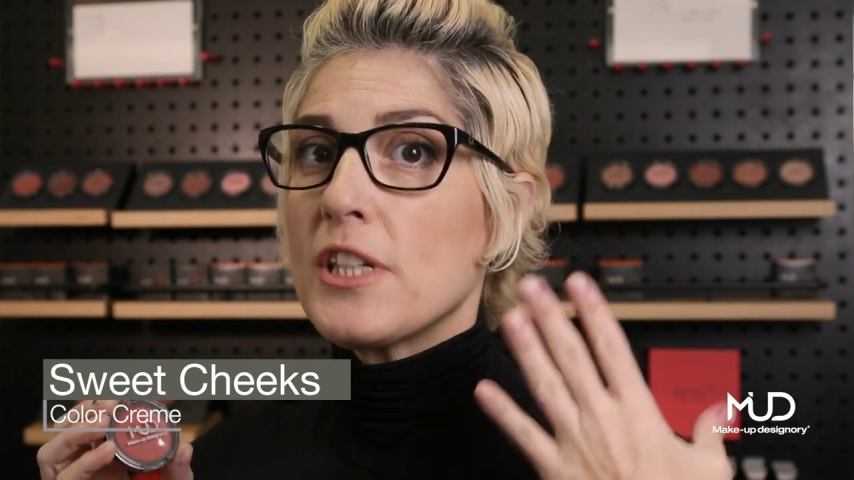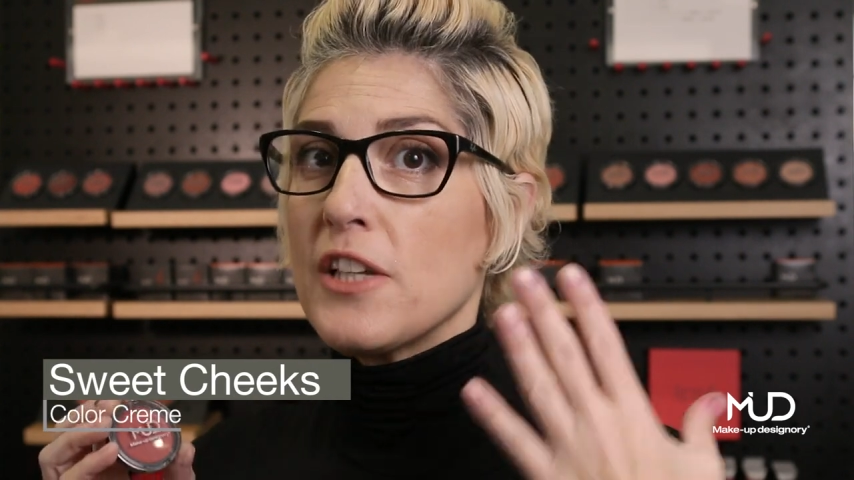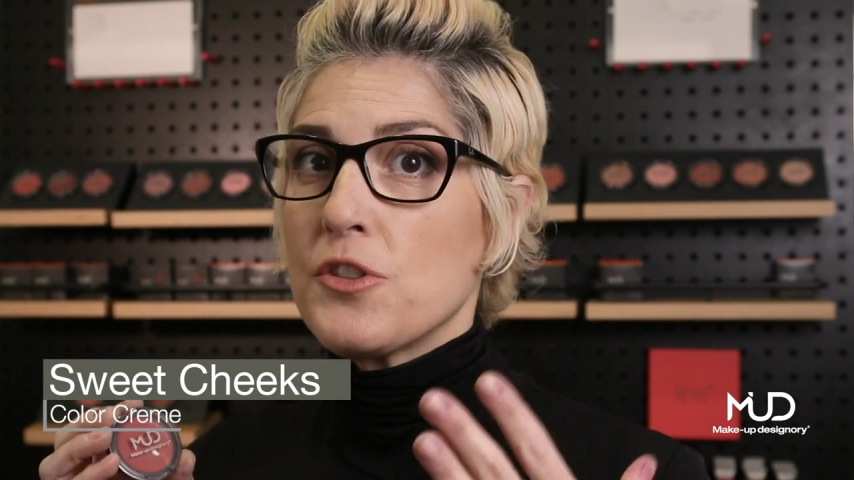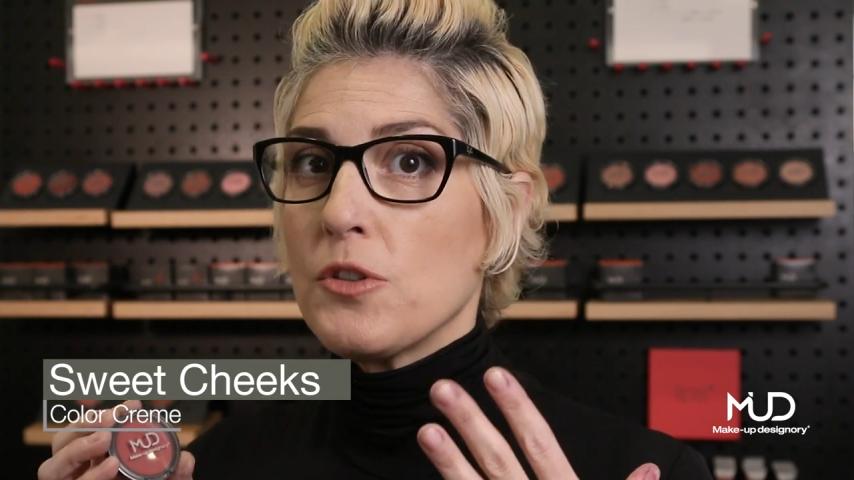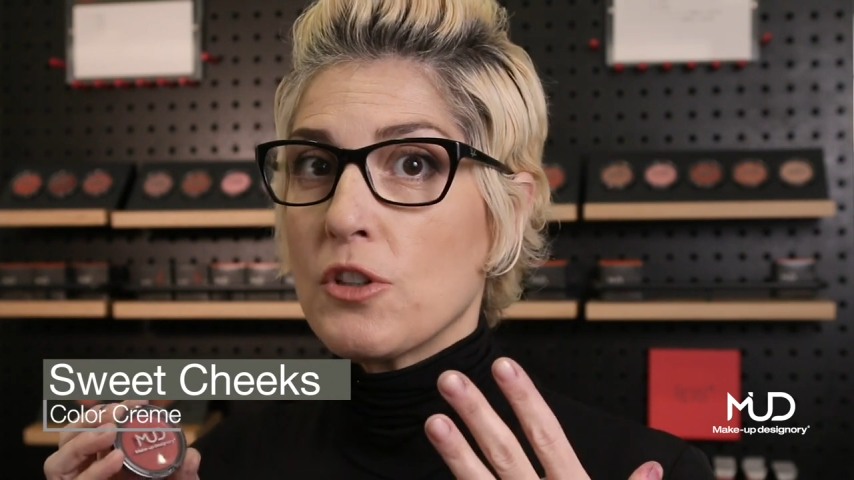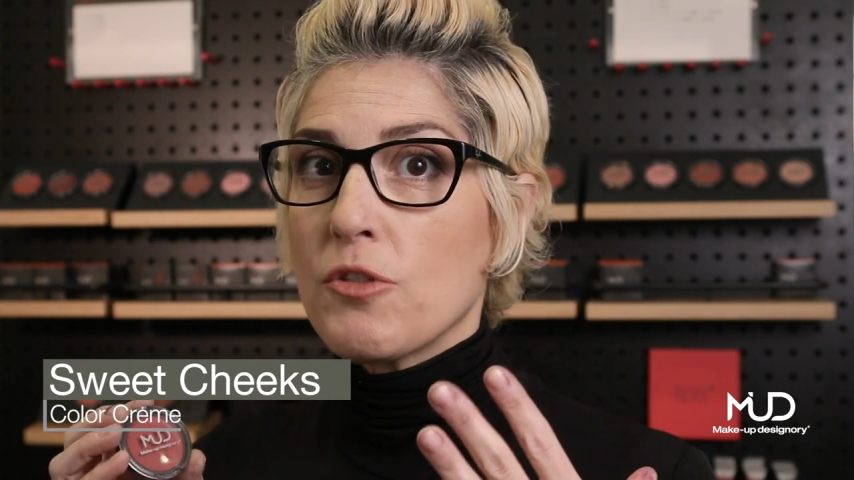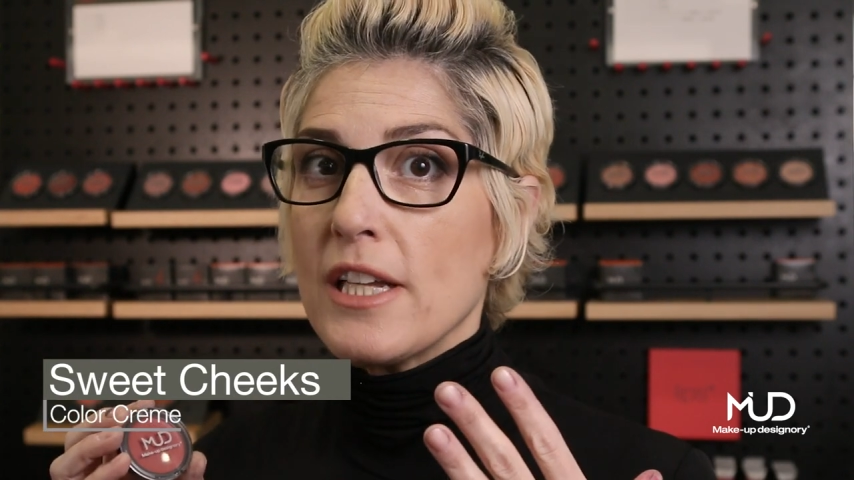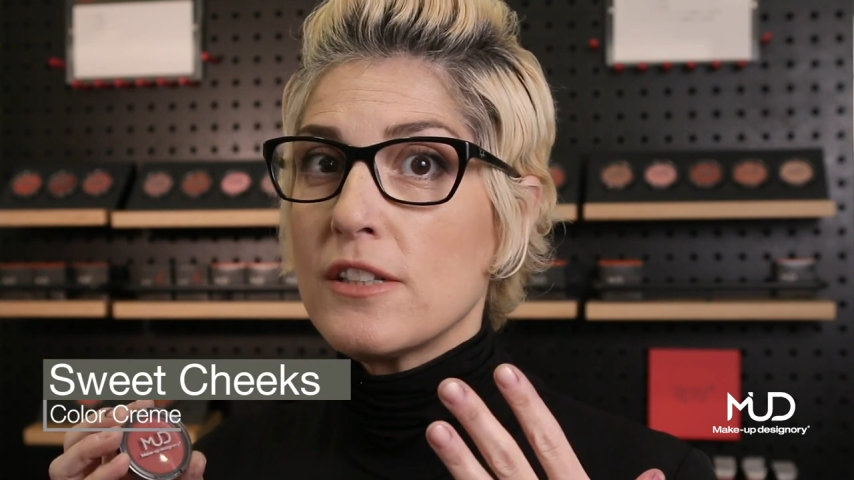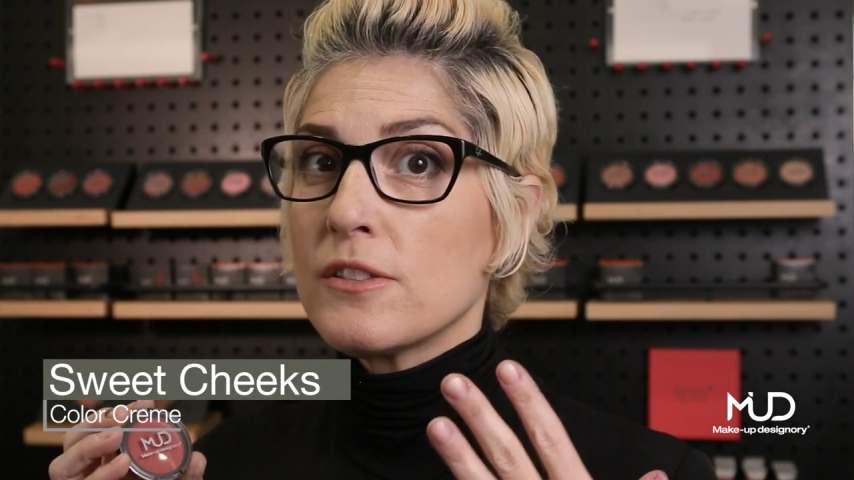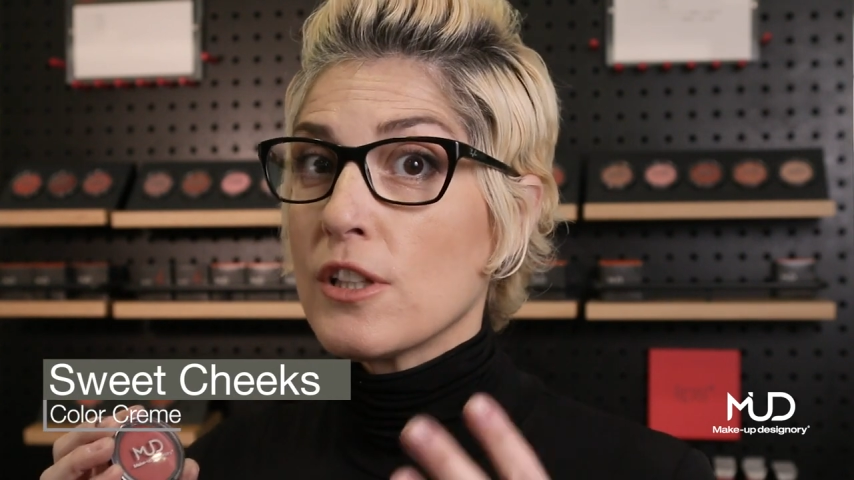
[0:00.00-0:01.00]
gives you a
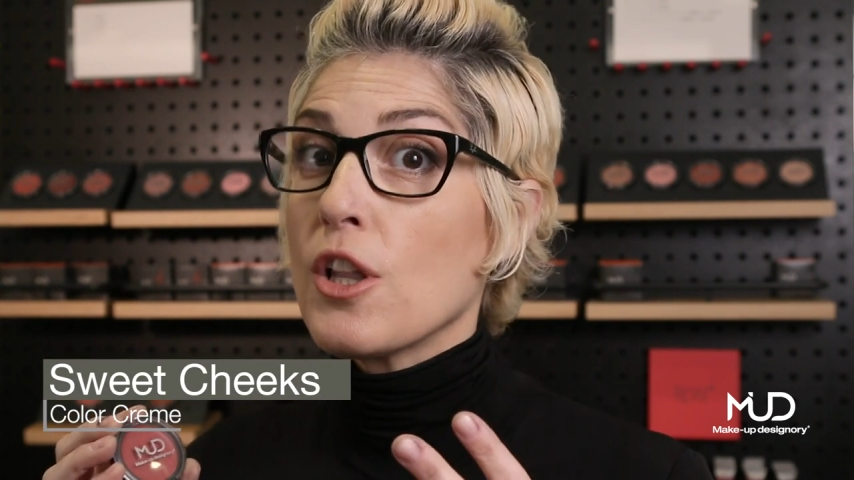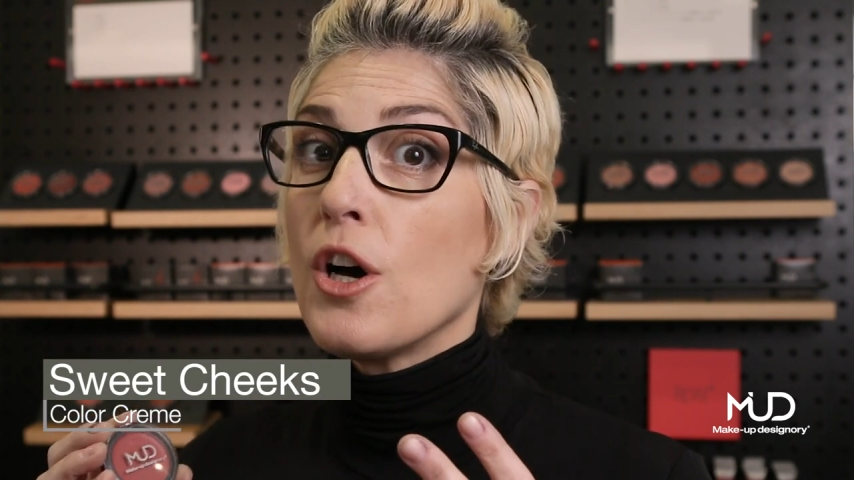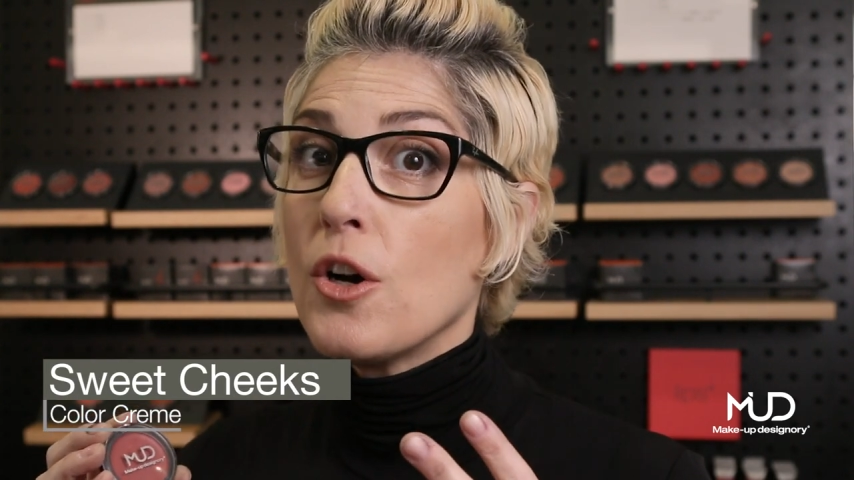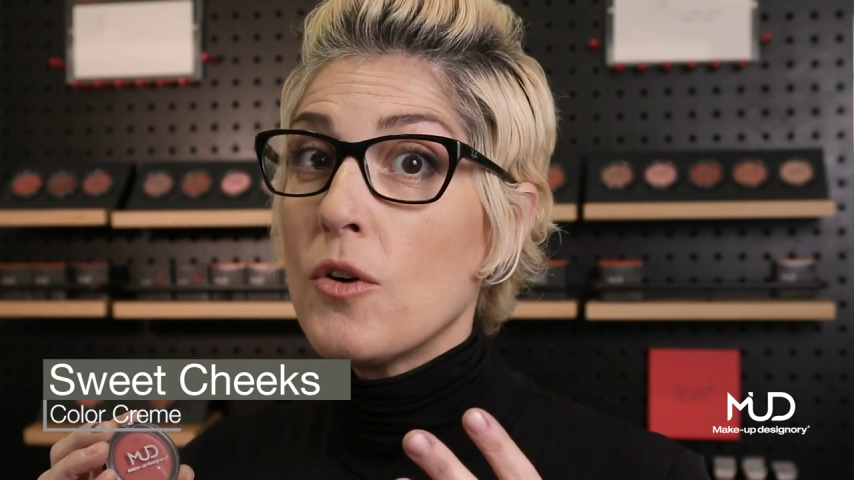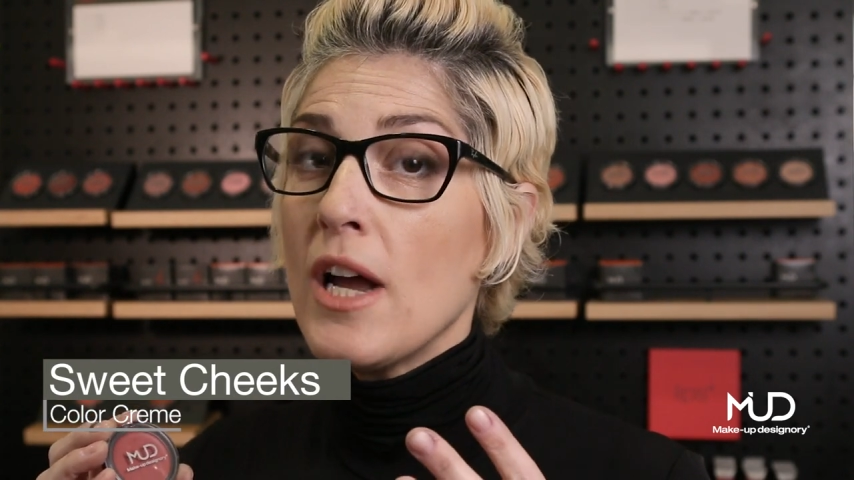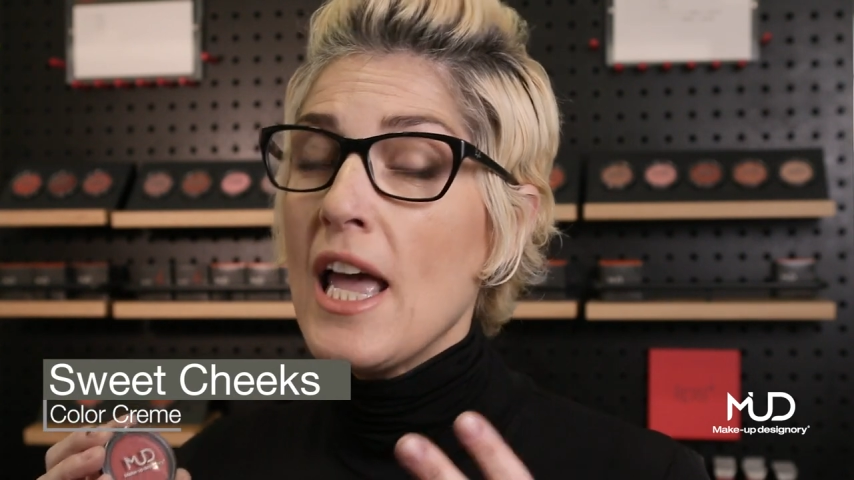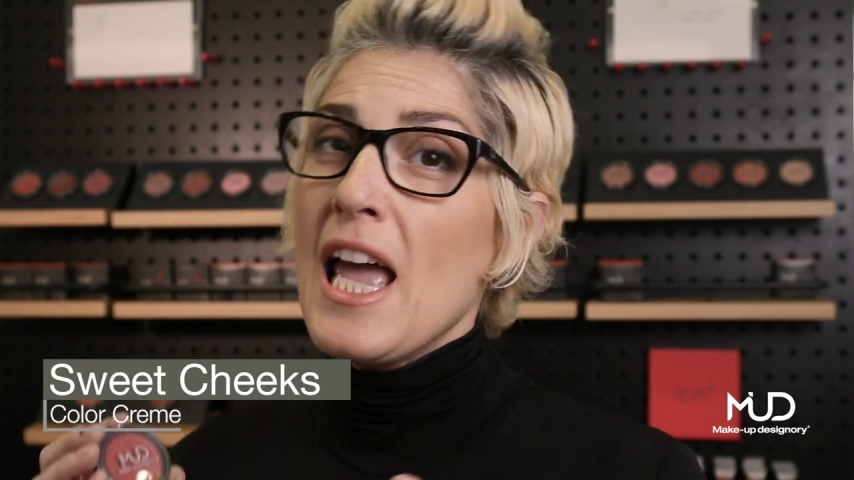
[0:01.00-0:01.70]
great glow,